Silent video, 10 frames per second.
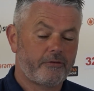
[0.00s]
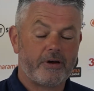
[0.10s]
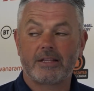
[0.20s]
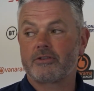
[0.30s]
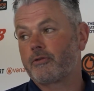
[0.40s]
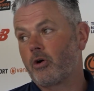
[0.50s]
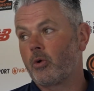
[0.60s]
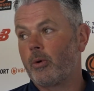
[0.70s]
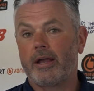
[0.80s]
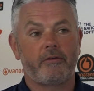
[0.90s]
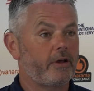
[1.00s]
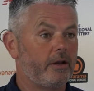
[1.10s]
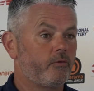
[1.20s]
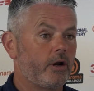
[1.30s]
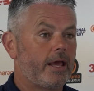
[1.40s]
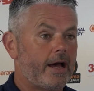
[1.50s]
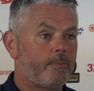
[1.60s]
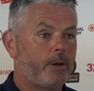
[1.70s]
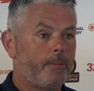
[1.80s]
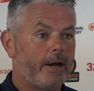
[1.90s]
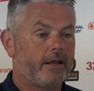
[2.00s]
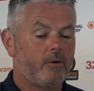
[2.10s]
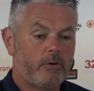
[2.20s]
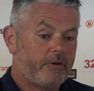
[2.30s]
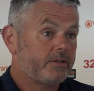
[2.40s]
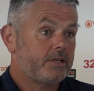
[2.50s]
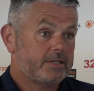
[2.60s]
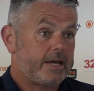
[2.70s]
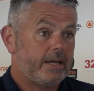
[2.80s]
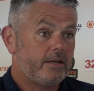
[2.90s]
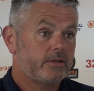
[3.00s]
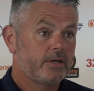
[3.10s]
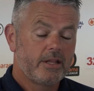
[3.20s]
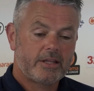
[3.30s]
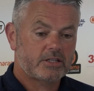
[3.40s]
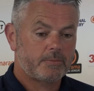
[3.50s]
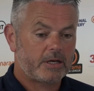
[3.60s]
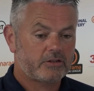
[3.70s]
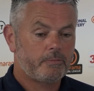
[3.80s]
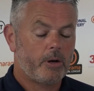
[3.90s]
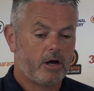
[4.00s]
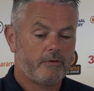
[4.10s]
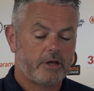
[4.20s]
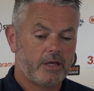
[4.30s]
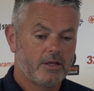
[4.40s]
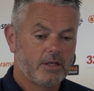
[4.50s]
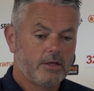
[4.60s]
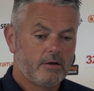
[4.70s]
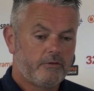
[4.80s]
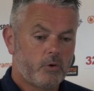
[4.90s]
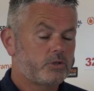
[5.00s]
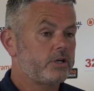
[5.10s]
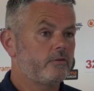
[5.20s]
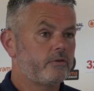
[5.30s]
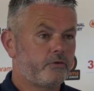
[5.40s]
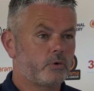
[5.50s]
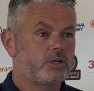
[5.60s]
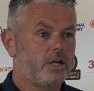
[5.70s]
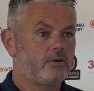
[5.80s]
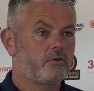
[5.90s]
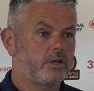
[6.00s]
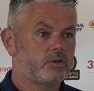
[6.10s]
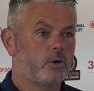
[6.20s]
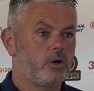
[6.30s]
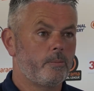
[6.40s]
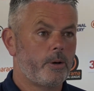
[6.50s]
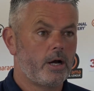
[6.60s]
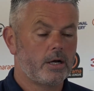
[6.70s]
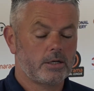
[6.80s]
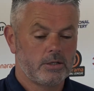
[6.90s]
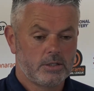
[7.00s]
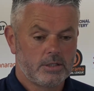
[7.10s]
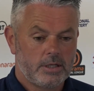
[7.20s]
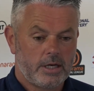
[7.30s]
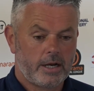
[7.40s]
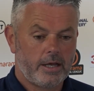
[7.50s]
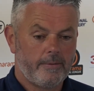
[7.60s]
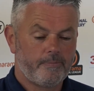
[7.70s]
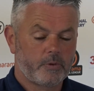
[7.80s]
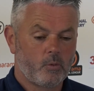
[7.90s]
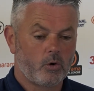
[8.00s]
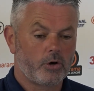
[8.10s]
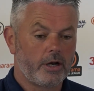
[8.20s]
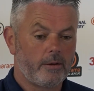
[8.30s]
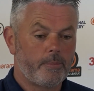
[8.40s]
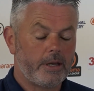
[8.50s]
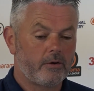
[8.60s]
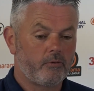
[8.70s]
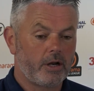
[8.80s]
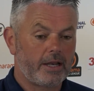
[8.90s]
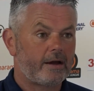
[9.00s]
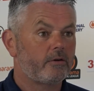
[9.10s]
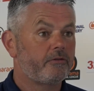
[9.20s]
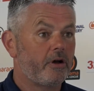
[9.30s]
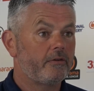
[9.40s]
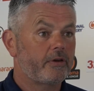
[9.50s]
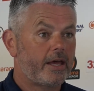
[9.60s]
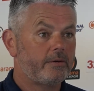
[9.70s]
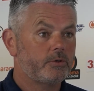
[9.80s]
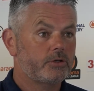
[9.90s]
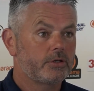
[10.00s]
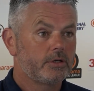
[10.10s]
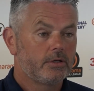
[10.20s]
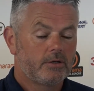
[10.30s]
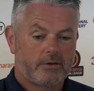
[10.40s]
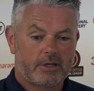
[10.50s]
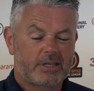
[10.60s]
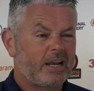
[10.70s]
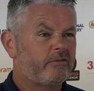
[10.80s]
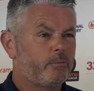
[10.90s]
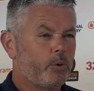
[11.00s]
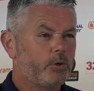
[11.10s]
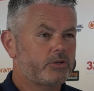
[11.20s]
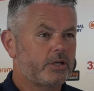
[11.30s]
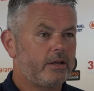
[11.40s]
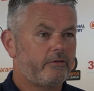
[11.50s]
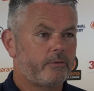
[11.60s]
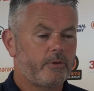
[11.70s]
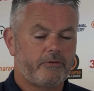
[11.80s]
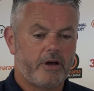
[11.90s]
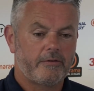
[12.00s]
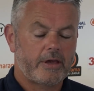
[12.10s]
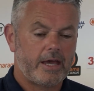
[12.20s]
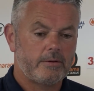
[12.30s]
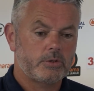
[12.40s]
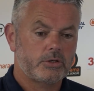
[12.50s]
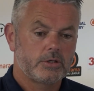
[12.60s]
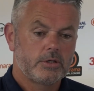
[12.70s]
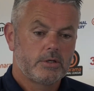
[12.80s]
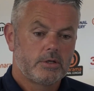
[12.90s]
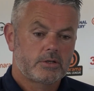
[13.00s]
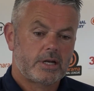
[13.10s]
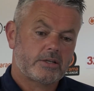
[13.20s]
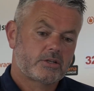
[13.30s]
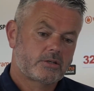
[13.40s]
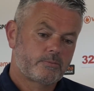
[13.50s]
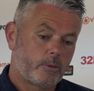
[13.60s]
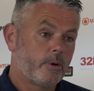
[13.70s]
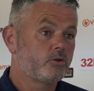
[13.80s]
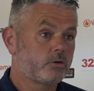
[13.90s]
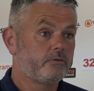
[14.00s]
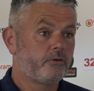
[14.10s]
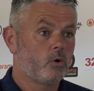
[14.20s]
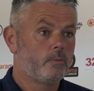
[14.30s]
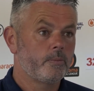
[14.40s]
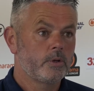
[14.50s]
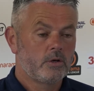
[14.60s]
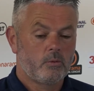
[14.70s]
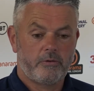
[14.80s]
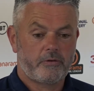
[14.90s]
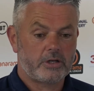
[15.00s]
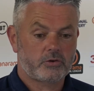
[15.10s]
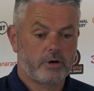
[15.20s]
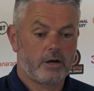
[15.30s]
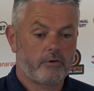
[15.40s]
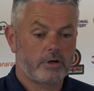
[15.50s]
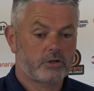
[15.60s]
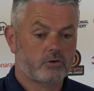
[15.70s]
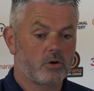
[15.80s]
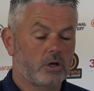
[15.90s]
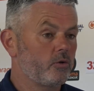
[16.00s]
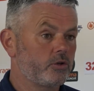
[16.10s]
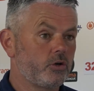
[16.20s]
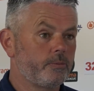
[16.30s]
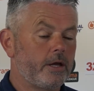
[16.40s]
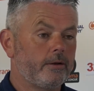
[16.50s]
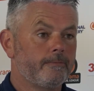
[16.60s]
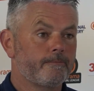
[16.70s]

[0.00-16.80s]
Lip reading: Fans have gone away feeling really happy about it. We've entertained. That's a massive part of it. Over 1,400 at Twerton Park. And we're on an unbeaten run now of 5 games. I think that's 11 points in it from the 5 games. So that's promotion form. We finished really, really strong and got the job done.